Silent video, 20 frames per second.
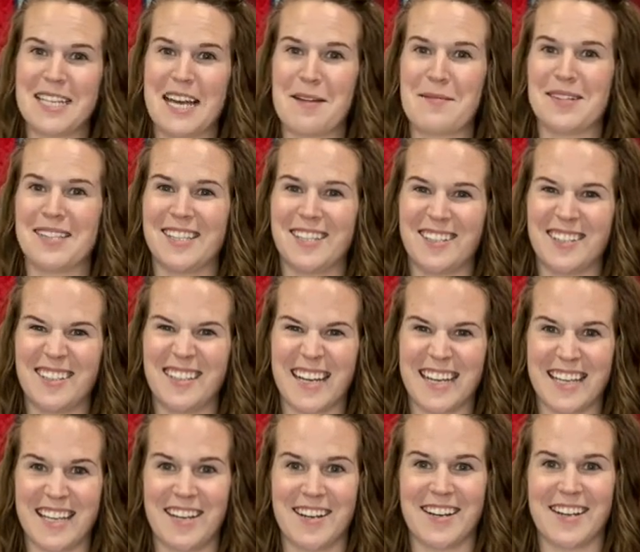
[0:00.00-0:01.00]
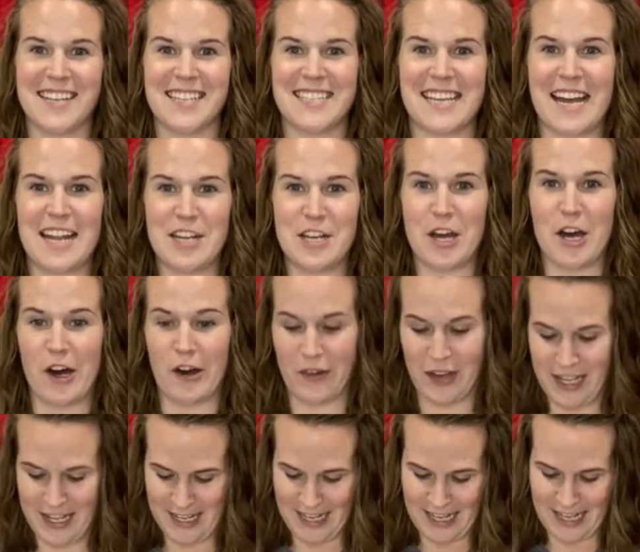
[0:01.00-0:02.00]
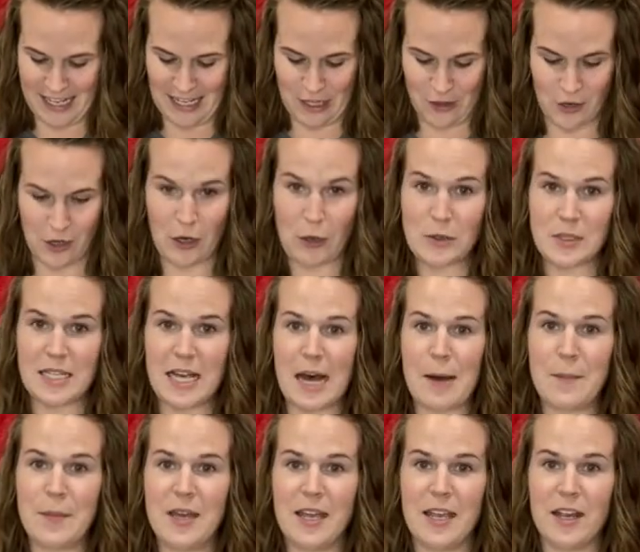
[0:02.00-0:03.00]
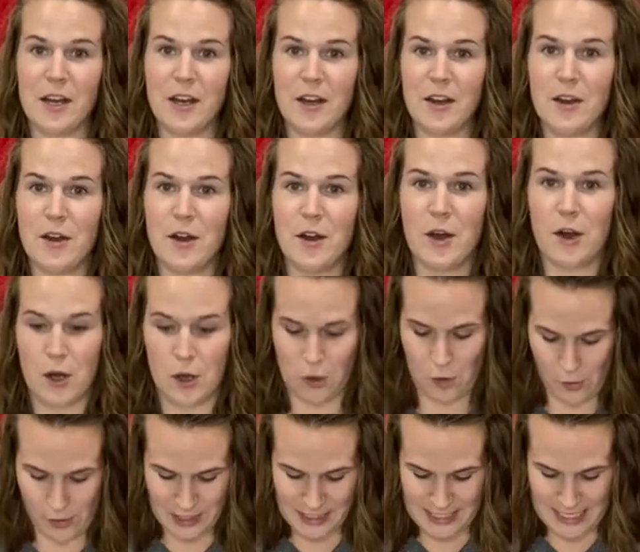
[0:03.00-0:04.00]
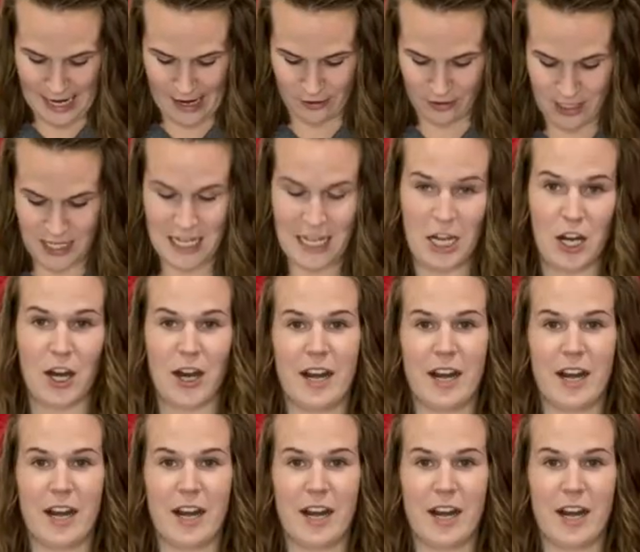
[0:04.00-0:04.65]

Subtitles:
I'm a little luckier because I know it either goes up here or down here.